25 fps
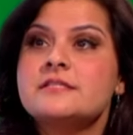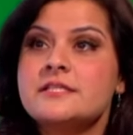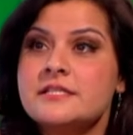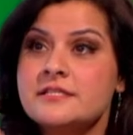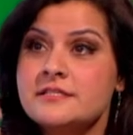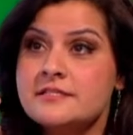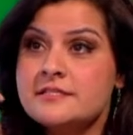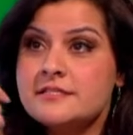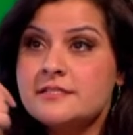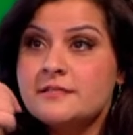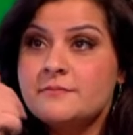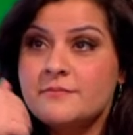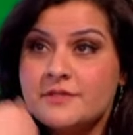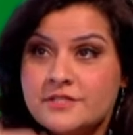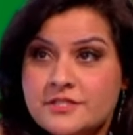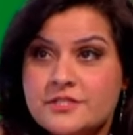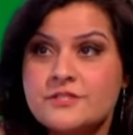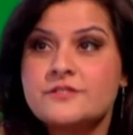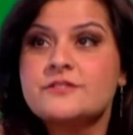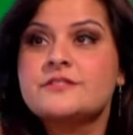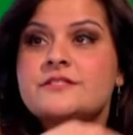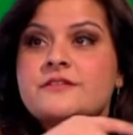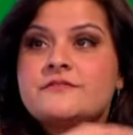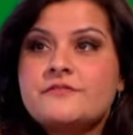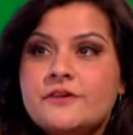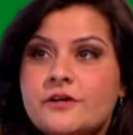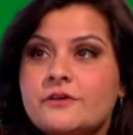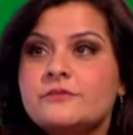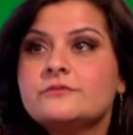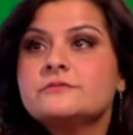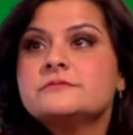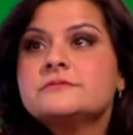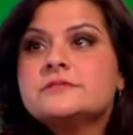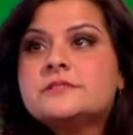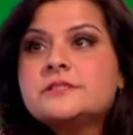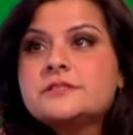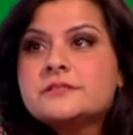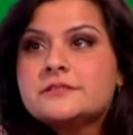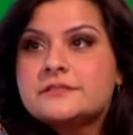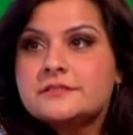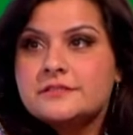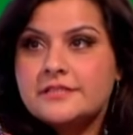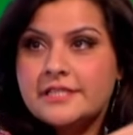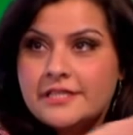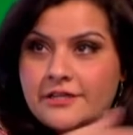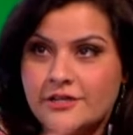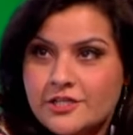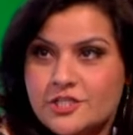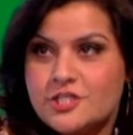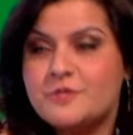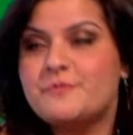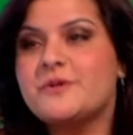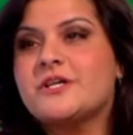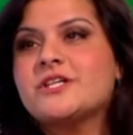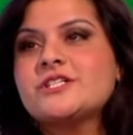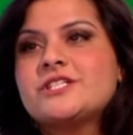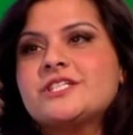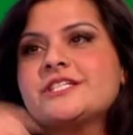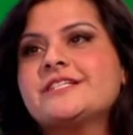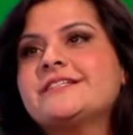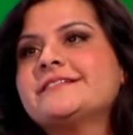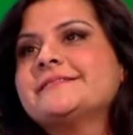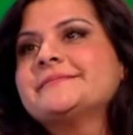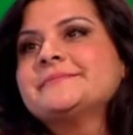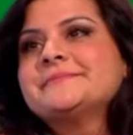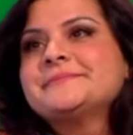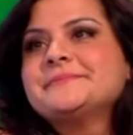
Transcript: since the Masoods have owned the Argy Bargy.